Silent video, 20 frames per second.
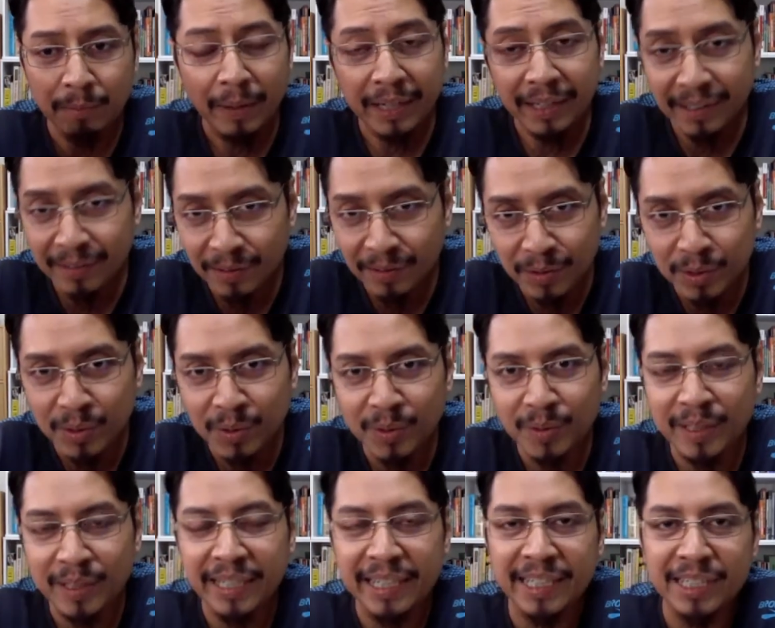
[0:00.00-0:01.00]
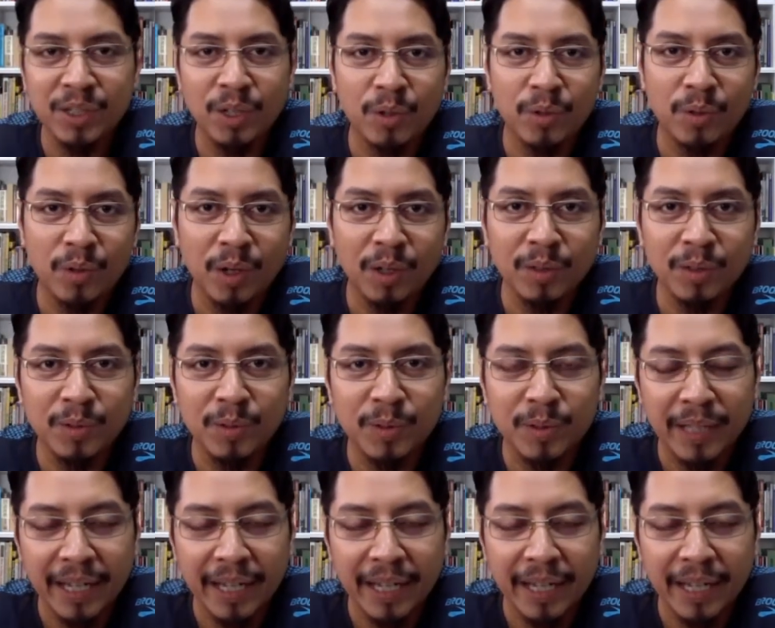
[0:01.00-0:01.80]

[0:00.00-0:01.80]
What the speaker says: but also it is not wrong to do